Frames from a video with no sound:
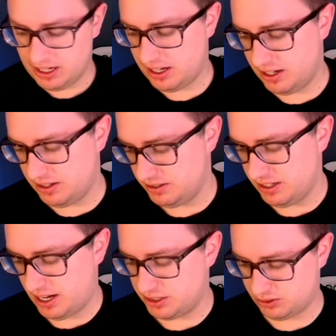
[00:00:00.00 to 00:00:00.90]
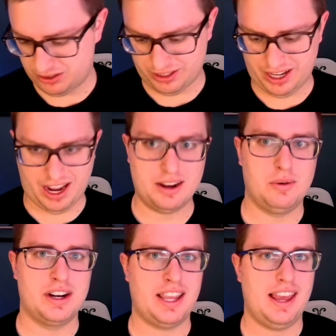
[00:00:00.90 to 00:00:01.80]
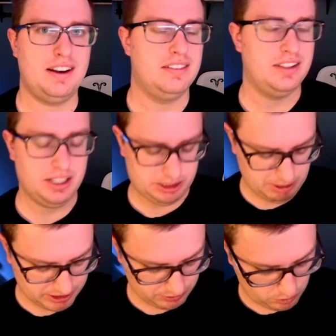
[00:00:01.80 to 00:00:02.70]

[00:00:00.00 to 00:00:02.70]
I just was like, I don't want to get the expensive